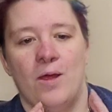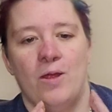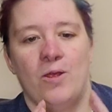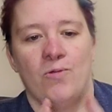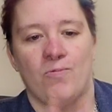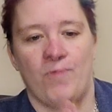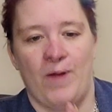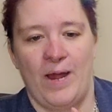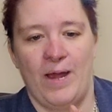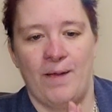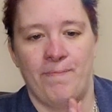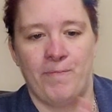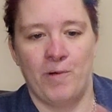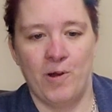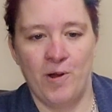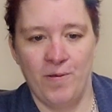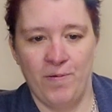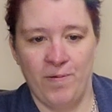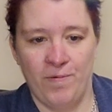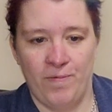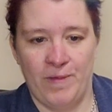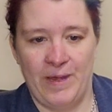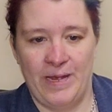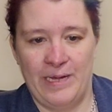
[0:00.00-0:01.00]
You rank
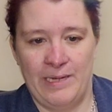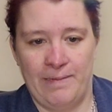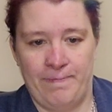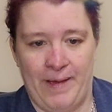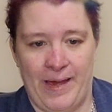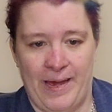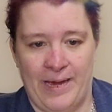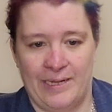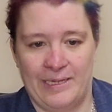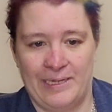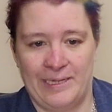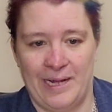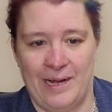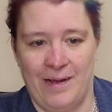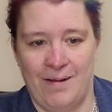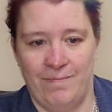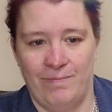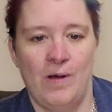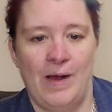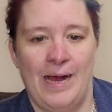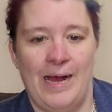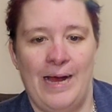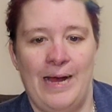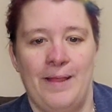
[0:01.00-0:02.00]
both of these pets
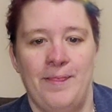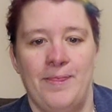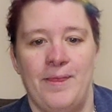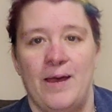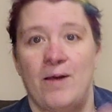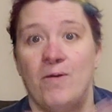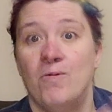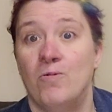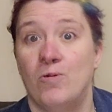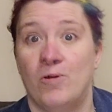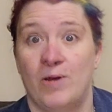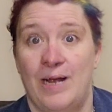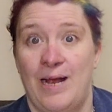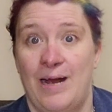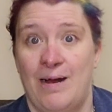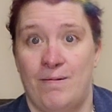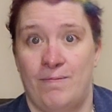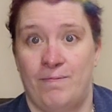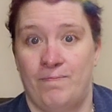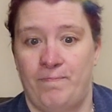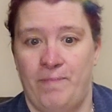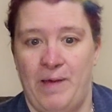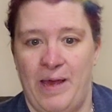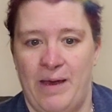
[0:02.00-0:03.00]
up and then look at
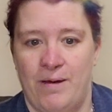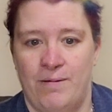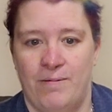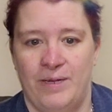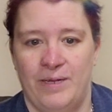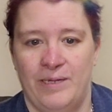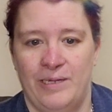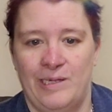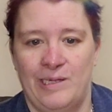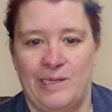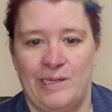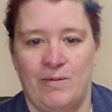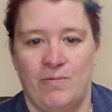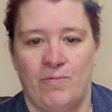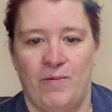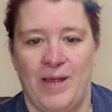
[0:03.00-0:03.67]
our pet list.